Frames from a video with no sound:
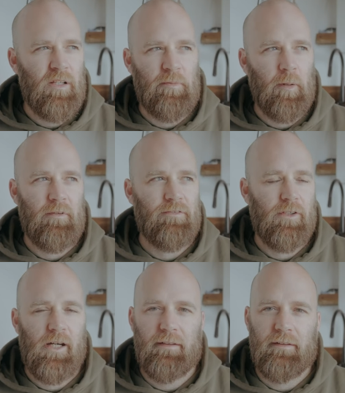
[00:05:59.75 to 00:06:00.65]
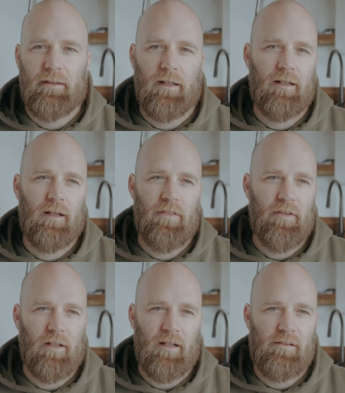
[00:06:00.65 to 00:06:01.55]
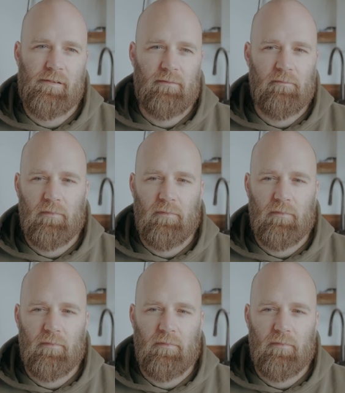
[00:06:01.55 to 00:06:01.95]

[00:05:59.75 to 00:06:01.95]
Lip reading: that's probably fine. I think that's,